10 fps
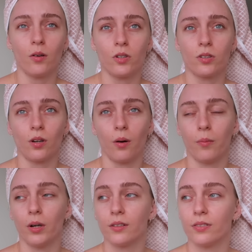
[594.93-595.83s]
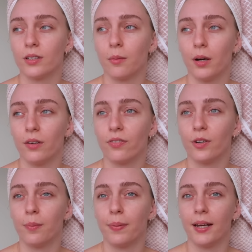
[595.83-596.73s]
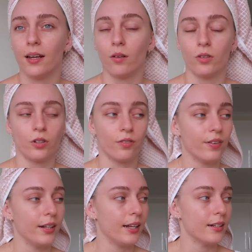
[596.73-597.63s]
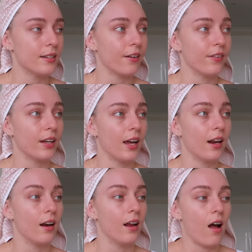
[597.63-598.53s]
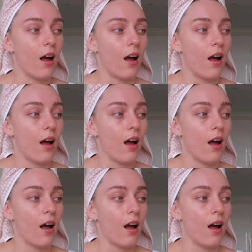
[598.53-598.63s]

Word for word: or just go and work for someone for a bit or do freelance stuff again.